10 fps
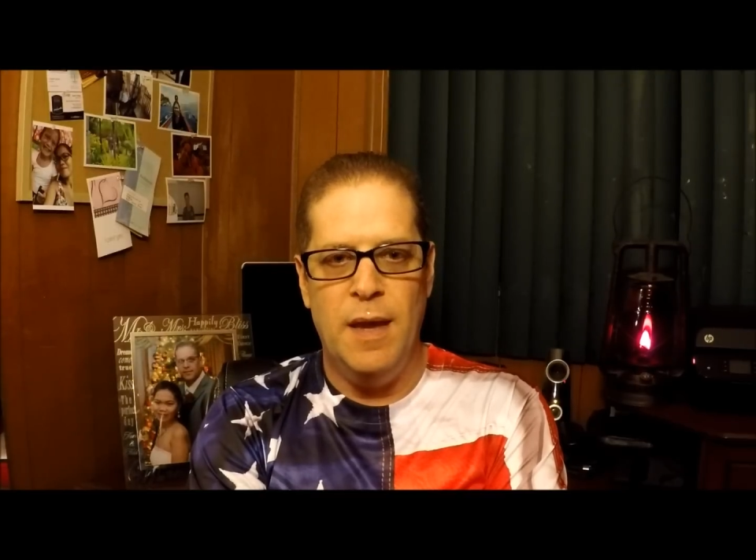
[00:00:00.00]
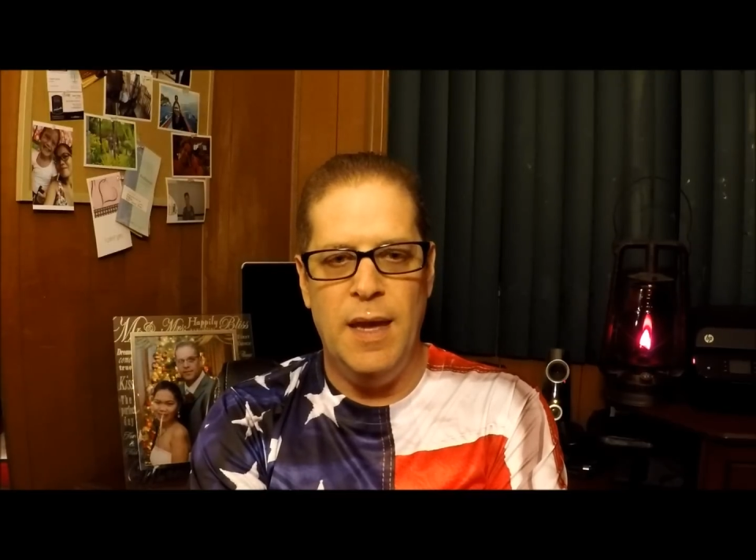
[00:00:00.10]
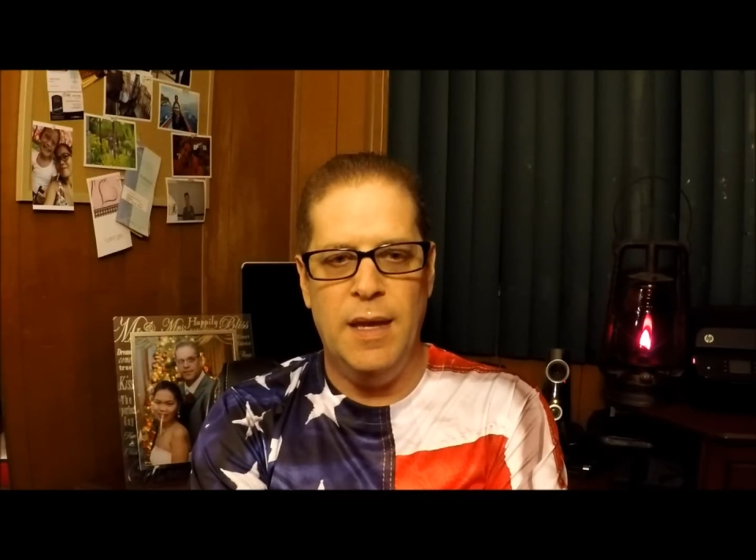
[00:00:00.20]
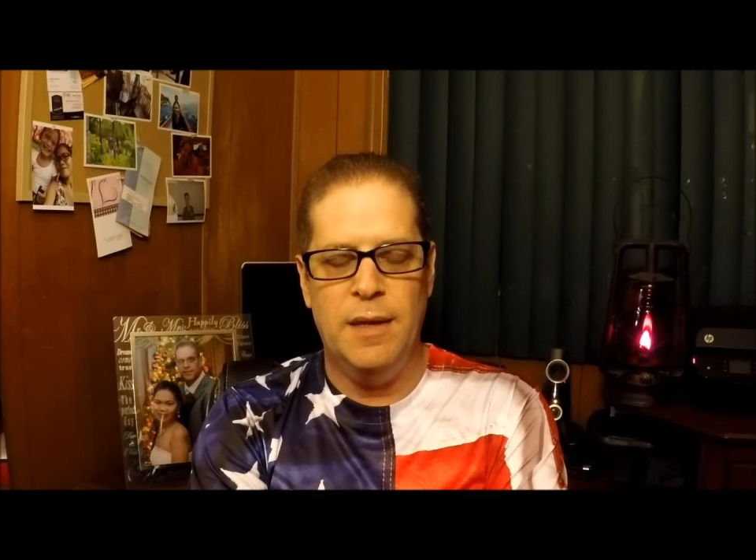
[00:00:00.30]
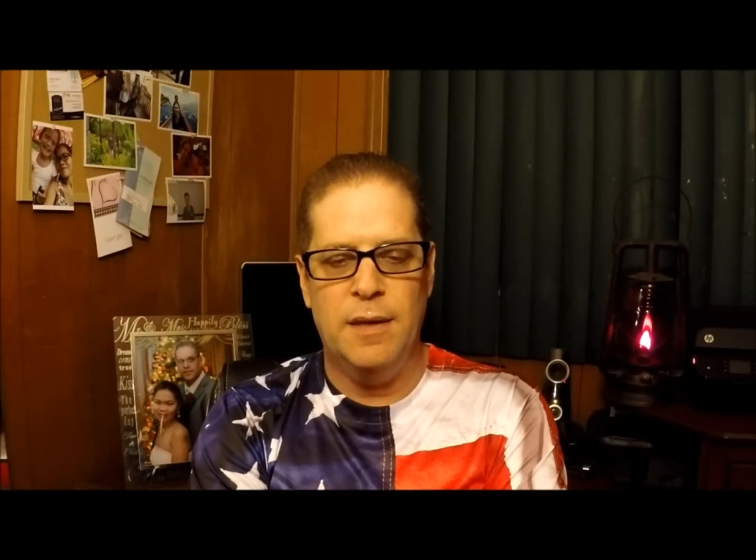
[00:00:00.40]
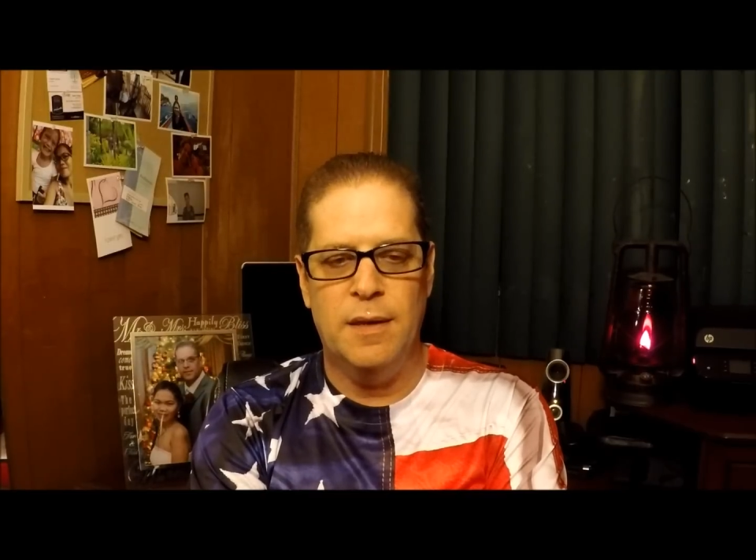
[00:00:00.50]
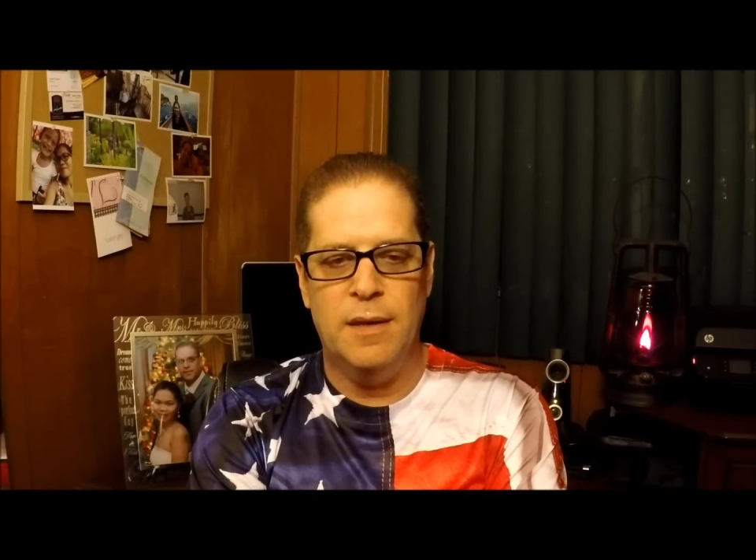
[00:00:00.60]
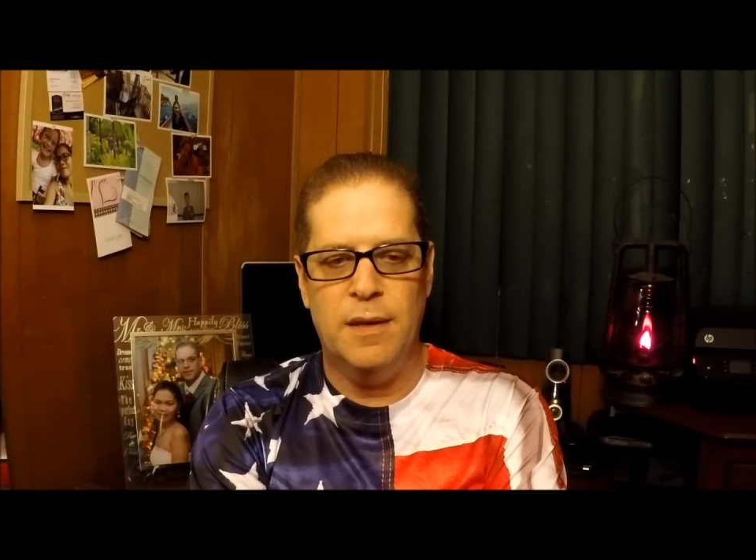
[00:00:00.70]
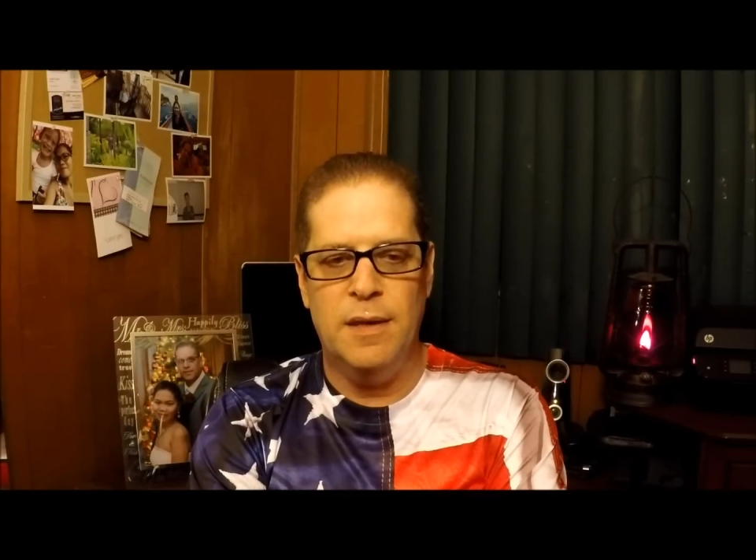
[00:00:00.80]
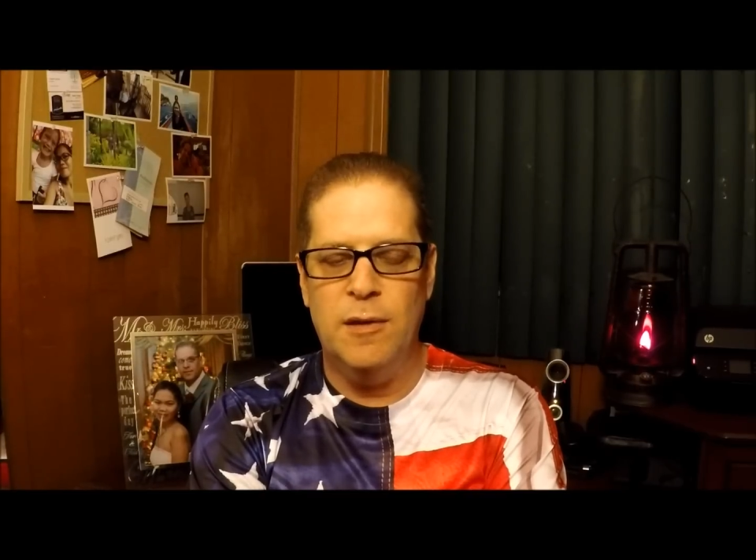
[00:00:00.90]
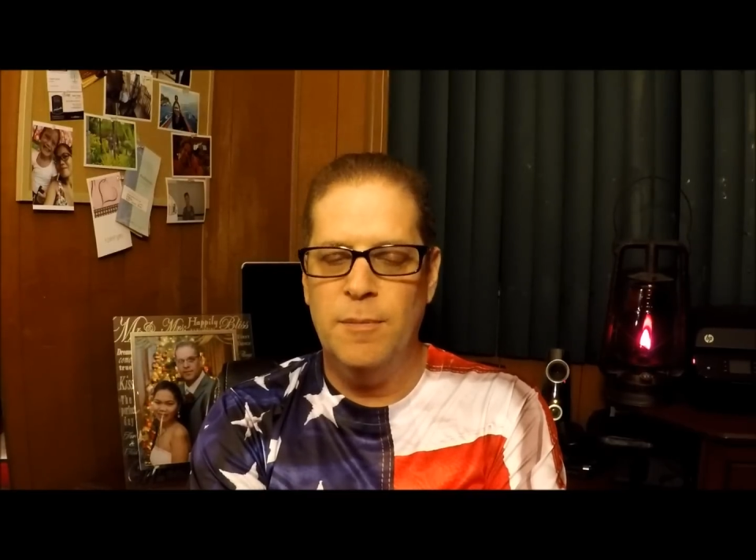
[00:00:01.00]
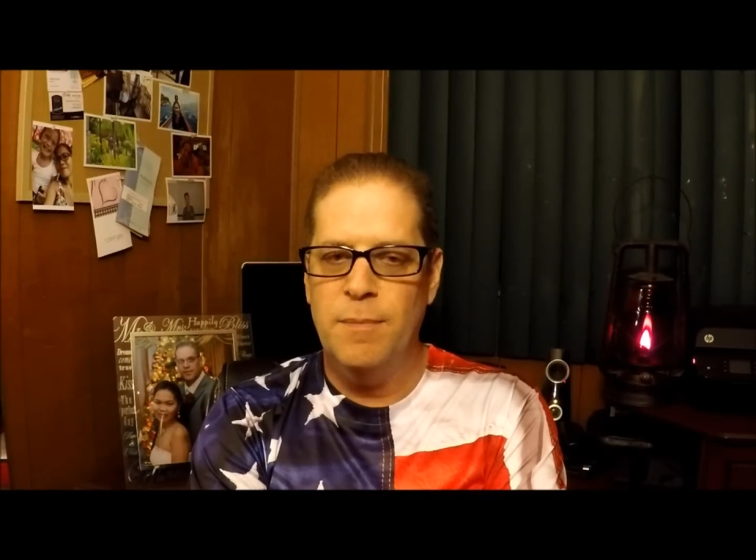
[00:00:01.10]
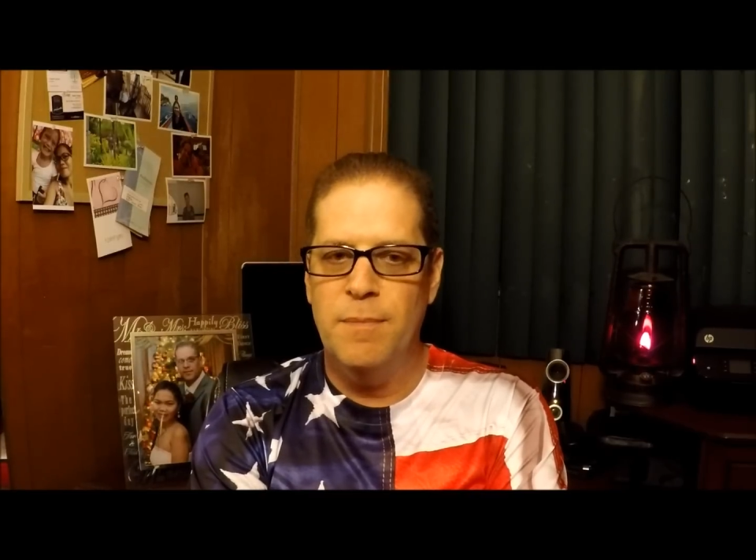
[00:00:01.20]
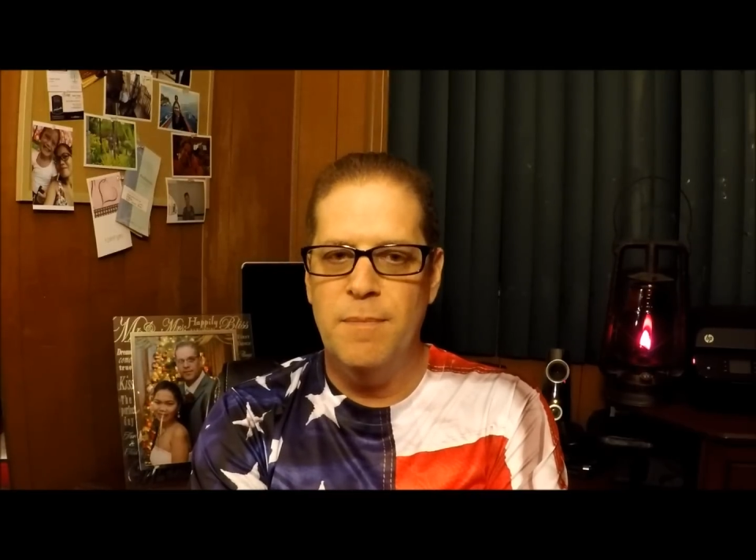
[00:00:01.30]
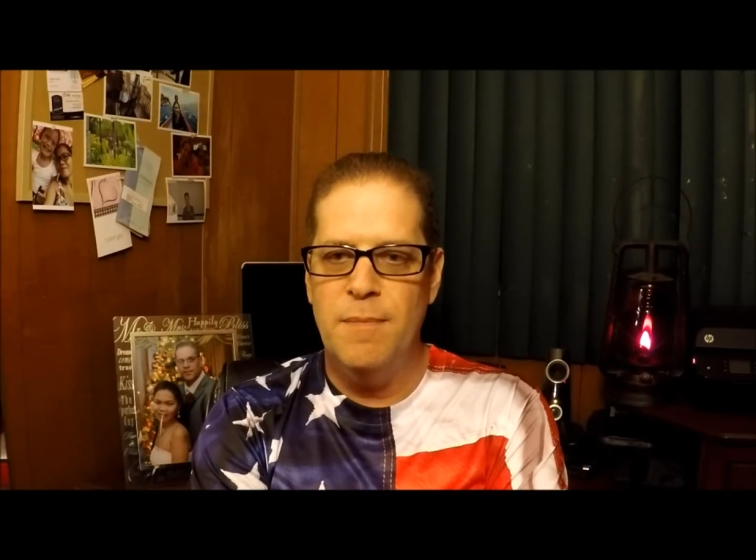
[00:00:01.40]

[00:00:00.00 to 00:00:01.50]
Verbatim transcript: And, you know,